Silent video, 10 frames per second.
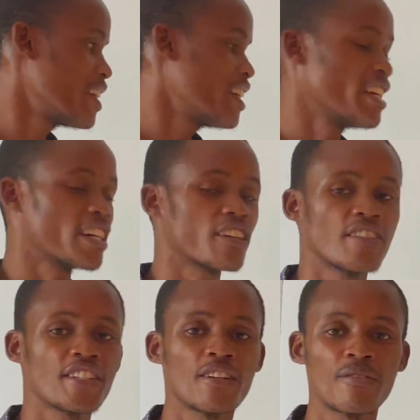
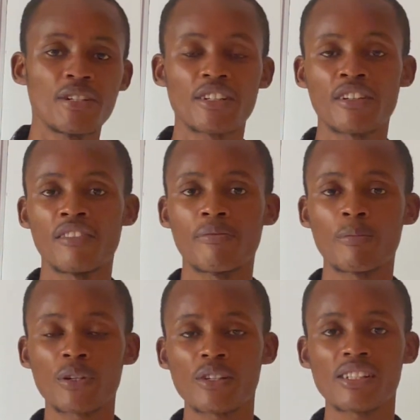increase your risk of
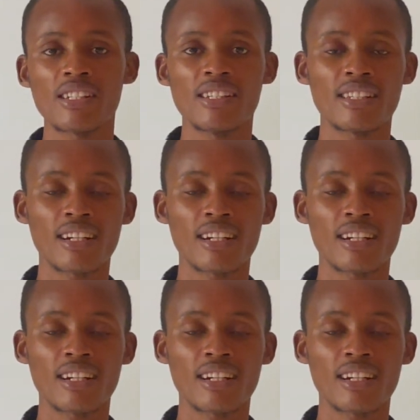prostate